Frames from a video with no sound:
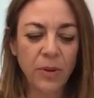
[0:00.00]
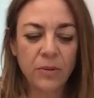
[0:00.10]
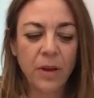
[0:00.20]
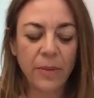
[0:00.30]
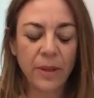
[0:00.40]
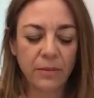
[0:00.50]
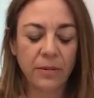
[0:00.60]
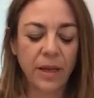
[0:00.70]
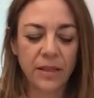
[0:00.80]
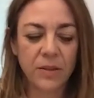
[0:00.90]

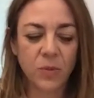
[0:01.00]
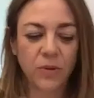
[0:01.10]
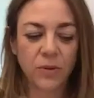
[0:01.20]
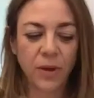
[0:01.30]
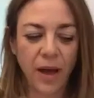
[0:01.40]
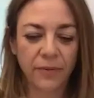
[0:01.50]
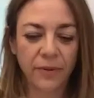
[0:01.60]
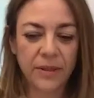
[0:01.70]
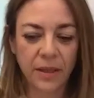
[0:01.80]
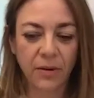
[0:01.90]
Yes, we do have
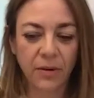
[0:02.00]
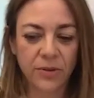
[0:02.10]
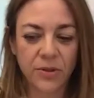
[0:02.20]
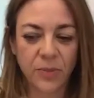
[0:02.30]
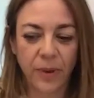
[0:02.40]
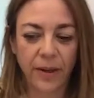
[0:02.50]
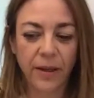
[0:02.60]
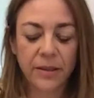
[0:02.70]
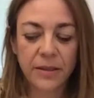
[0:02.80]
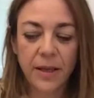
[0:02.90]
this unconscious
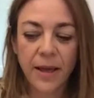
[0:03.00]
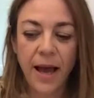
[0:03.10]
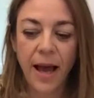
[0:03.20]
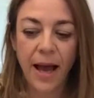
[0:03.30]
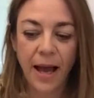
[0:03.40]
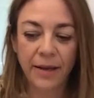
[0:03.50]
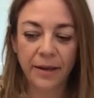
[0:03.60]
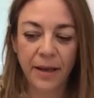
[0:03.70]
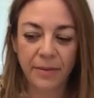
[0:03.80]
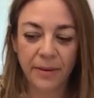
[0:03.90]
bias,
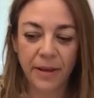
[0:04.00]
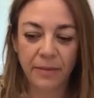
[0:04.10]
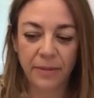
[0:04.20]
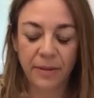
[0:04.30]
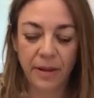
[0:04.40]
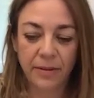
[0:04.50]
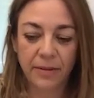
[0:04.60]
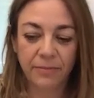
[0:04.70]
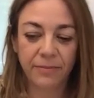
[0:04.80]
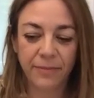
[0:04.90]

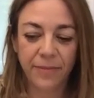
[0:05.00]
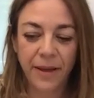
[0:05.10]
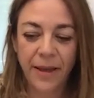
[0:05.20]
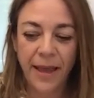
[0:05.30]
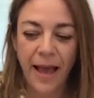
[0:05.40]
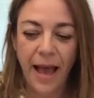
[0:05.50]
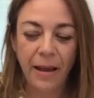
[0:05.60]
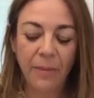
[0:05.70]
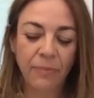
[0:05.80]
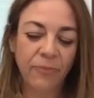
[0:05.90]
and
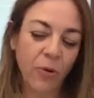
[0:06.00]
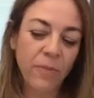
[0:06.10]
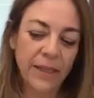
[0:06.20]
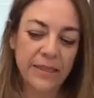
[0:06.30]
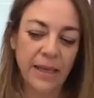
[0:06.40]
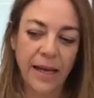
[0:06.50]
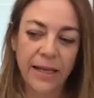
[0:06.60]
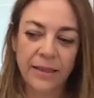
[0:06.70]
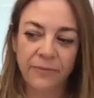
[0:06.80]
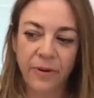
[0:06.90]
from my
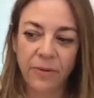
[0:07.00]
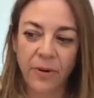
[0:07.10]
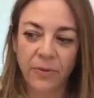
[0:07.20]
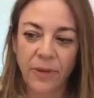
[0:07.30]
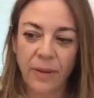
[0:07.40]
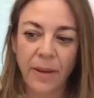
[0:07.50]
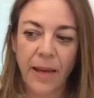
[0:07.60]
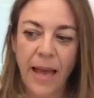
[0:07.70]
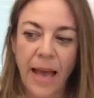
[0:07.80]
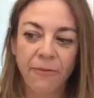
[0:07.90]
side, very often
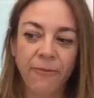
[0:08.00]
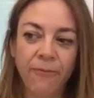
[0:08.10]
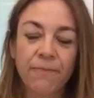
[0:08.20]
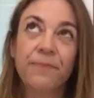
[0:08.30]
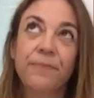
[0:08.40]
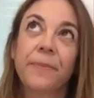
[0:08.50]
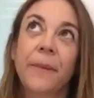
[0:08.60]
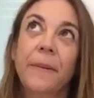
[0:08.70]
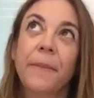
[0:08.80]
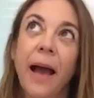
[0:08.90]

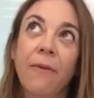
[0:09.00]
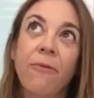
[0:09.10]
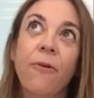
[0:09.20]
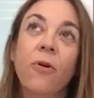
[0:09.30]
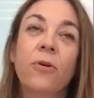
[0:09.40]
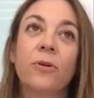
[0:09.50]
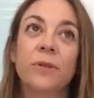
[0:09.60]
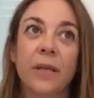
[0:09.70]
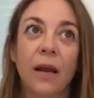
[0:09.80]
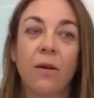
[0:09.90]
I
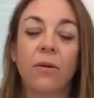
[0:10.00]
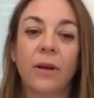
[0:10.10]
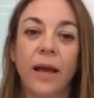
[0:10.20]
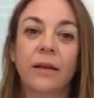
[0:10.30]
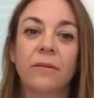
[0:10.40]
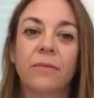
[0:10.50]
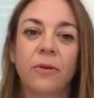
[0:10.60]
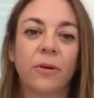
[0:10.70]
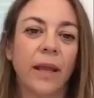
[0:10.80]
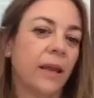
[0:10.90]
focus a lot that
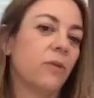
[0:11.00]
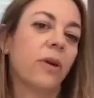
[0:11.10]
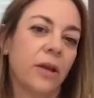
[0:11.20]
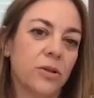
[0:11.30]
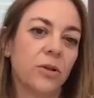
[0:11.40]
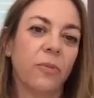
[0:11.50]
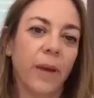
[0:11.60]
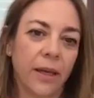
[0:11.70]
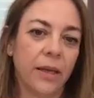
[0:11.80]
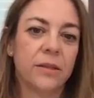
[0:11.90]
from the education of
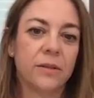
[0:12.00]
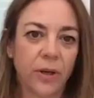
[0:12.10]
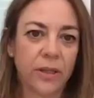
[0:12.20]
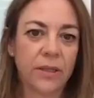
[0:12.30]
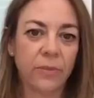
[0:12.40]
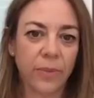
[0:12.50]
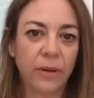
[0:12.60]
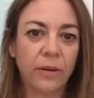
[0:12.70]
my kids, for example.